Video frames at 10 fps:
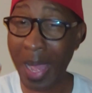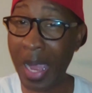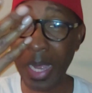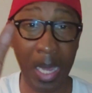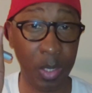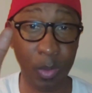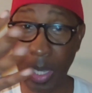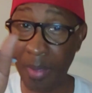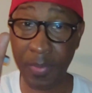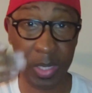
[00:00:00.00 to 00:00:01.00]
I ain't had no
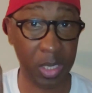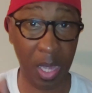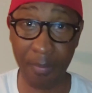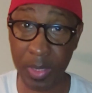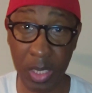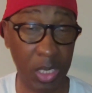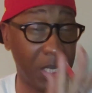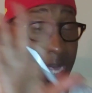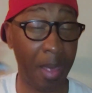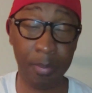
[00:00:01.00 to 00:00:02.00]
time for this conversation
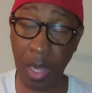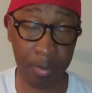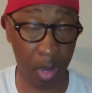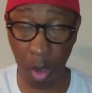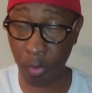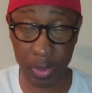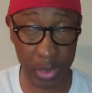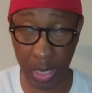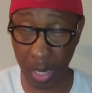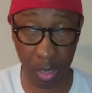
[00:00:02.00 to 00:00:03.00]
because I'm I'm already
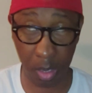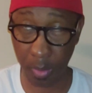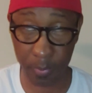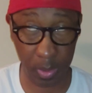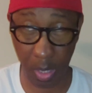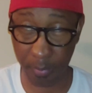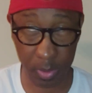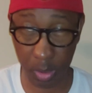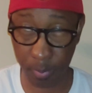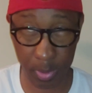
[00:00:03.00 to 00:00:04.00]
tired of the
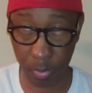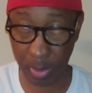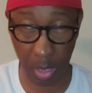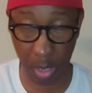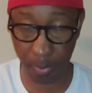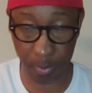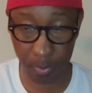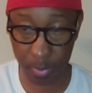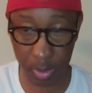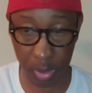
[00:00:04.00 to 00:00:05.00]
conversation between
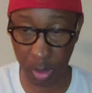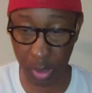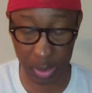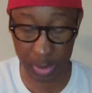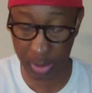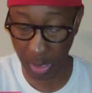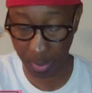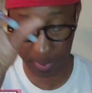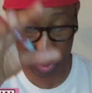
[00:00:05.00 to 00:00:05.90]
the gutter snipe